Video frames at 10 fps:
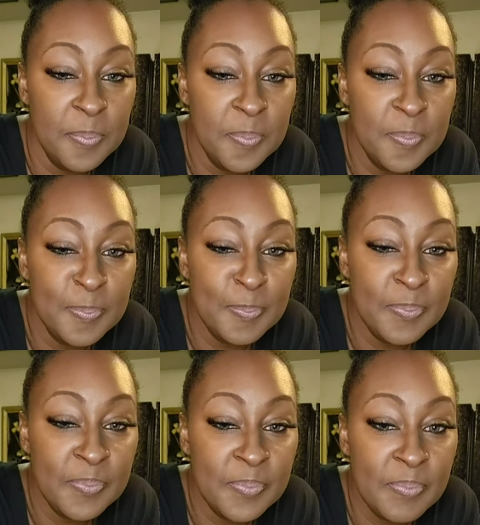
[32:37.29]

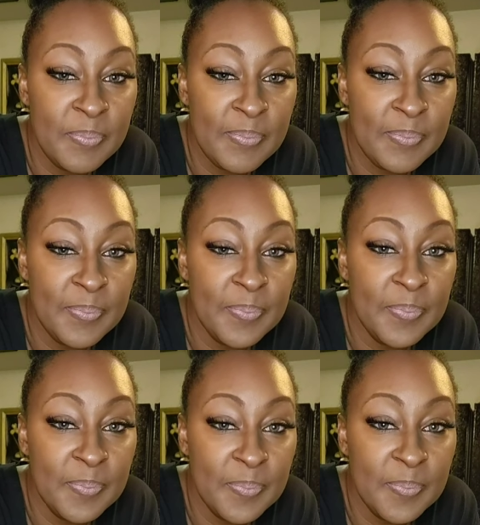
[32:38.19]

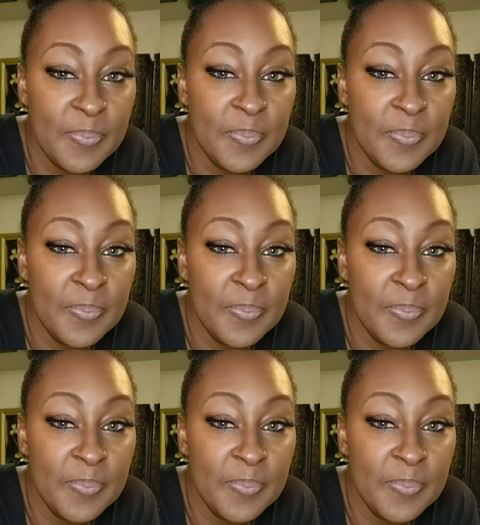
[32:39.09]
(silence)